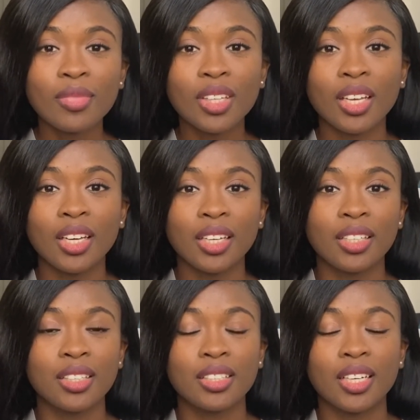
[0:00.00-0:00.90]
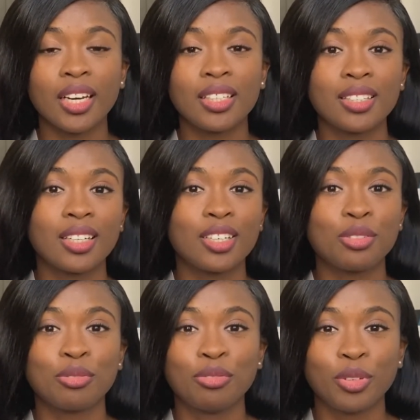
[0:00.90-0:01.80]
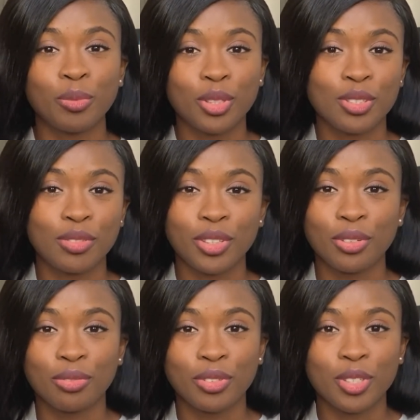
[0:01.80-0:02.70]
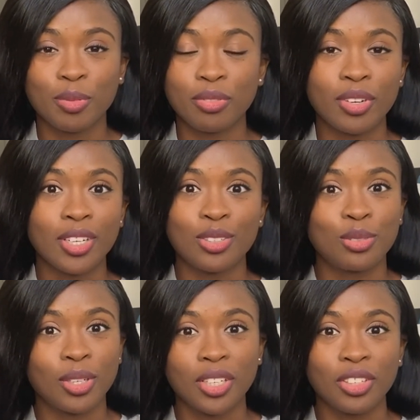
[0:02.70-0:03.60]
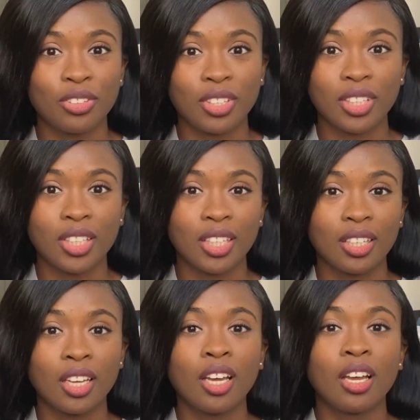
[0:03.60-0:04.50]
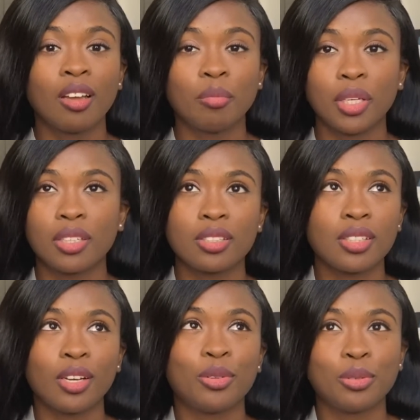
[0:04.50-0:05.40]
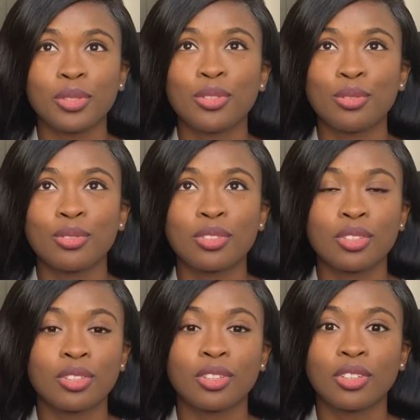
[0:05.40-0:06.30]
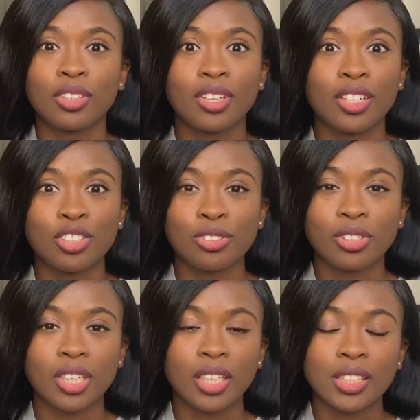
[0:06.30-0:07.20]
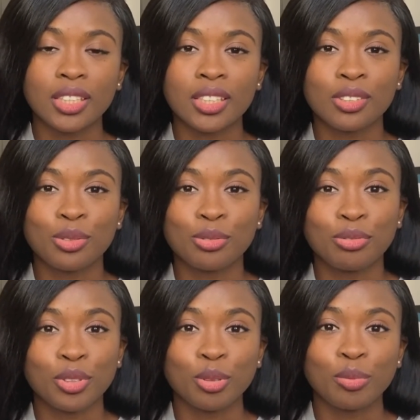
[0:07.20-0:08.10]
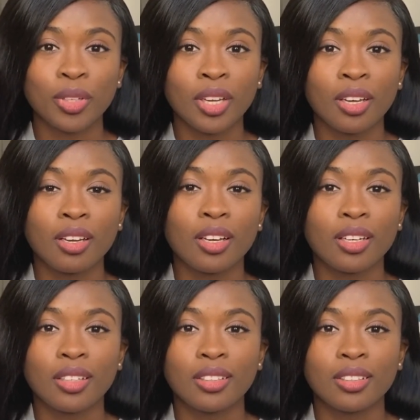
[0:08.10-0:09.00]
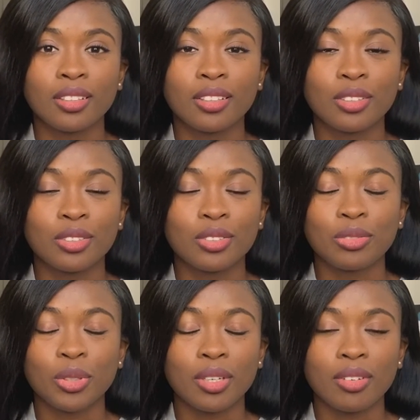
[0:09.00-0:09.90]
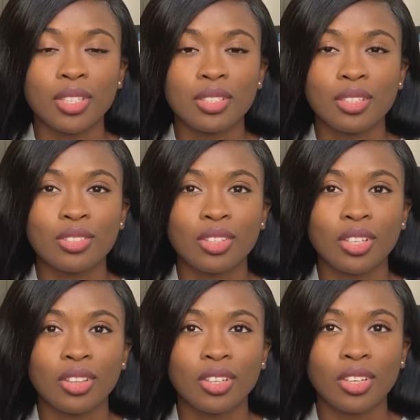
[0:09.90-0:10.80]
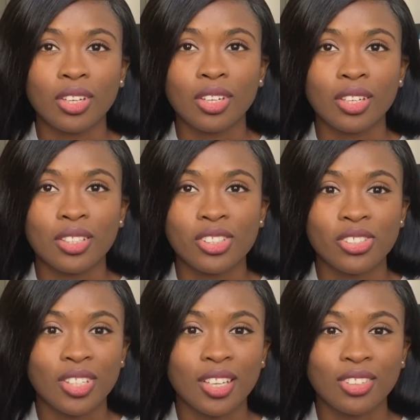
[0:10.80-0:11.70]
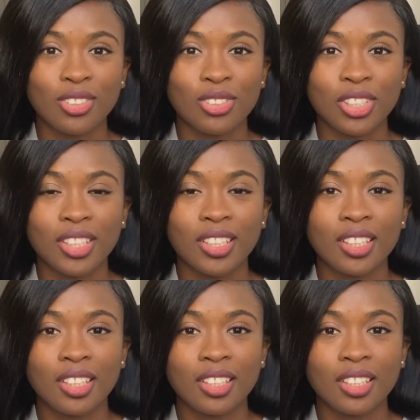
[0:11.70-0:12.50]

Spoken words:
And I decided to film this video first before I do any other thing, because I always use the natural lights to film, and whenever it starts to get dark, I just cannot do anything.